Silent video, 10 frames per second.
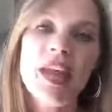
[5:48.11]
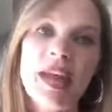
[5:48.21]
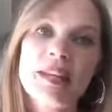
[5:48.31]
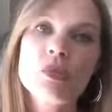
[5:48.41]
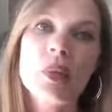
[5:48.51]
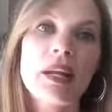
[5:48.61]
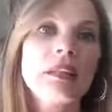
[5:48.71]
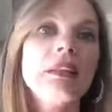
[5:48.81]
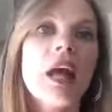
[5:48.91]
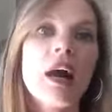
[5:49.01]
That is what I
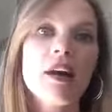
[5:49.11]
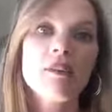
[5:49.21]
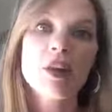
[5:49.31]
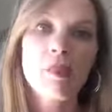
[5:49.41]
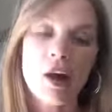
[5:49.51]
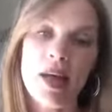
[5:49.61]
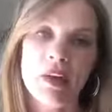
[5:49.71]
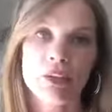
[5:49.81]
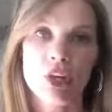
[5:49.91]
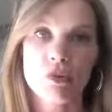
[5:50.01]
love about
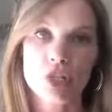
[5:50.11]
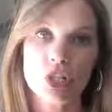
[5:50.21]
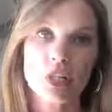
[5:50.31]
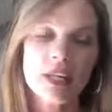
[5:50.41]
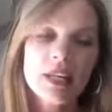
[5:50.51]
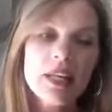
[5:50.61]
health coaching.